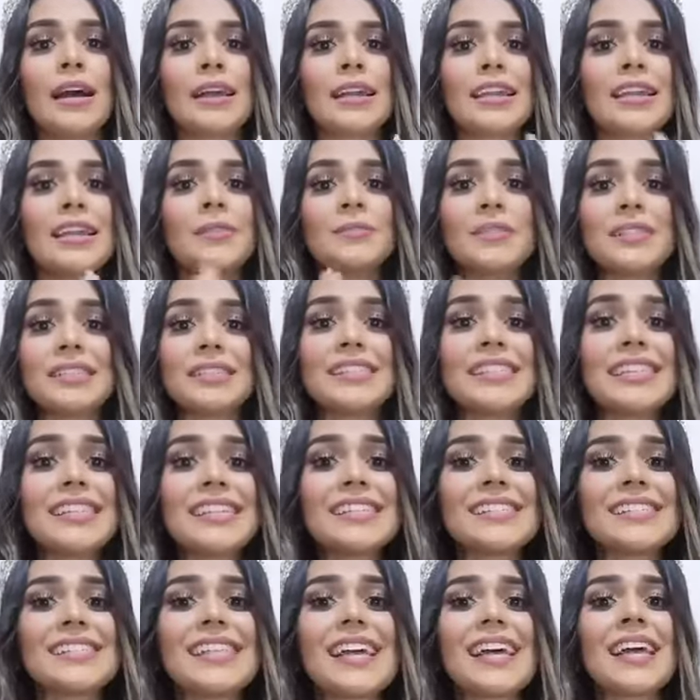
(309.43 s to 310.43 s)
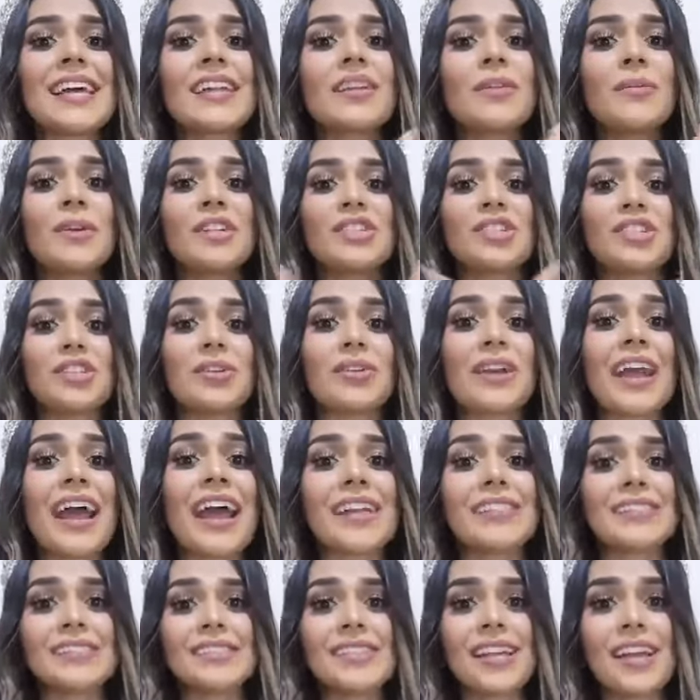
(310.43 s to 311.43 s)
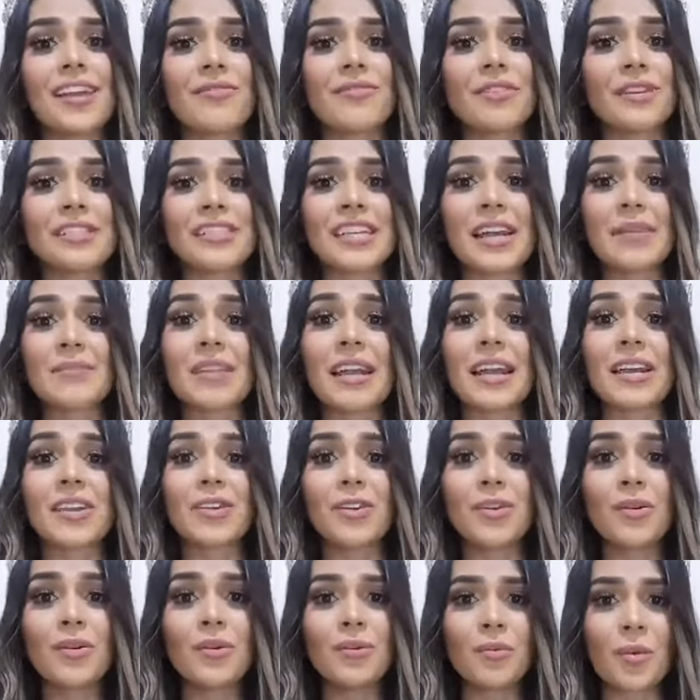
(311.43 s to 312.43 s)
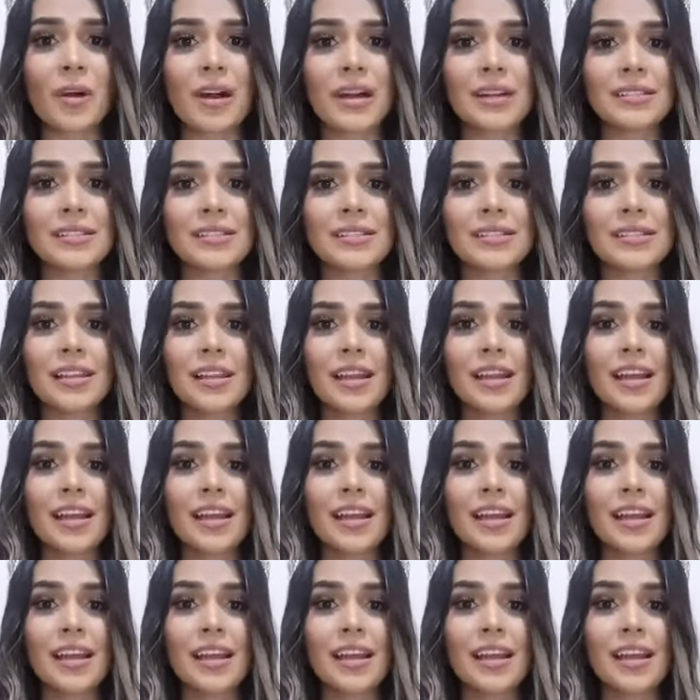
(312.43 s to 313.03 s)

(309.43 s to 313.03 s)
Keep the distance, wash your hands every time that you want.